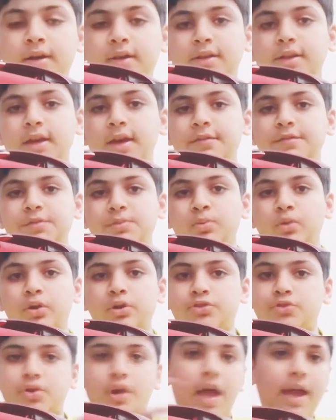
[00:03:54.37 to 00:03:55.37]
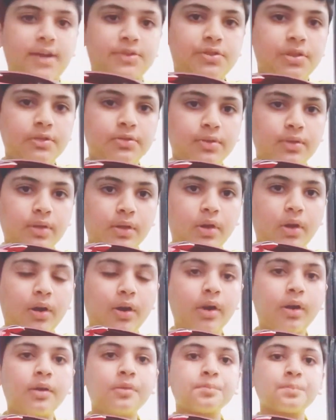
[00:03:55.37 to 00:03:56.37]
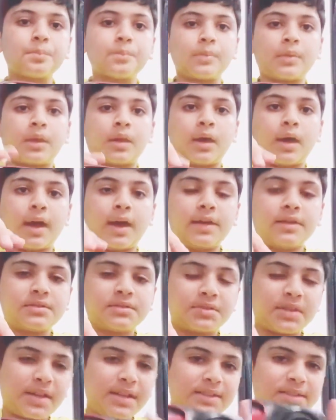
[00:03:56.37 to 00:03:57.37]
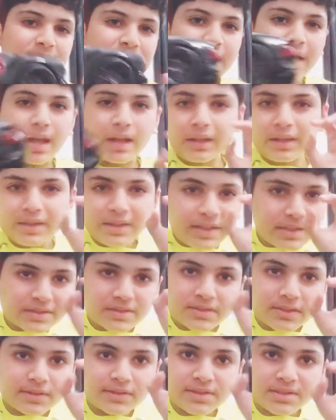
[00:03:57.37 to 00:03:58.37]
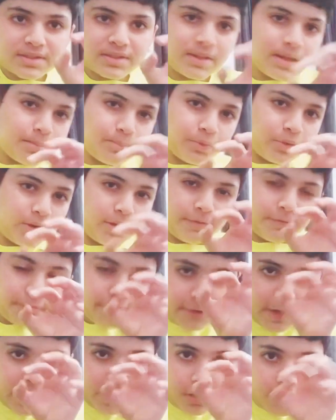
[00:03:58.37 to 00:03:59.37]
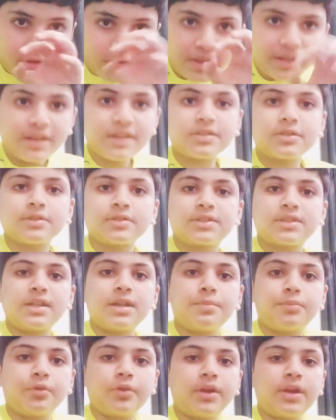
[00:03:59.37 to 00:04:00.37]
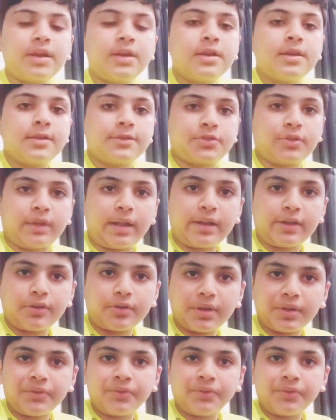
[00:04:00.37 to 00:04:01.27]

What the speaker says: gives more traction to the car. And it's a little slippery, very little slippery, so that you can